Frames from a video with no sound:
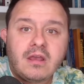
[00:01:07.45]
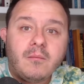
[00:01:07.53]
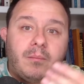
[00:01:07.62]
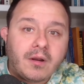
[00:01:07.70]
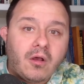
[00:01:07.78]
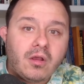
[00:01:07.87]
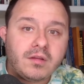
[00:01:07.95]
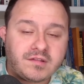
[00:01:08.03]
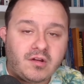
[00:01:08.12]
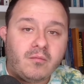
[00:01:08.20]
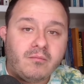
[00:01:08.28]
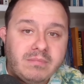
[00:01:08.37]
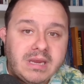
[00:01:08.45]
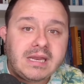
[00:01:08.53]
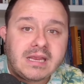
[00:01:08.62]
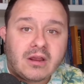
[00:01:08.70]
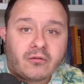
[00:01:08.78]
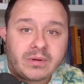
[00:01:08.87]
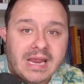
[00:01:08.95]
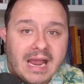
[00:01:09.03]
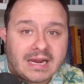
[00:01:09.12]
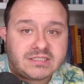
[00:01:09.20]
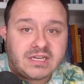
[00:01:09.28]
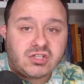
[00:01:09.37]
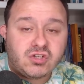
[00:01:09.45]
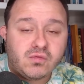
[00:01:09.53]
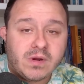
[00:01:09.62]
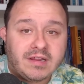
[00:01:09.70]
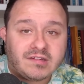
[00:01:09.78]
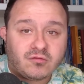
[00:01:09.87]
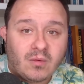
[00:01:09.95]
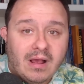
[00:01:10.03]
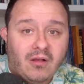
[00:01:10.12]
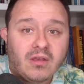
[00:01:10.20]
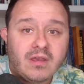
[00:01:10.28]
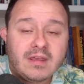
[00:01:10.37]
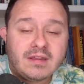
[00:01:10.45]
but also media reacting to it as well,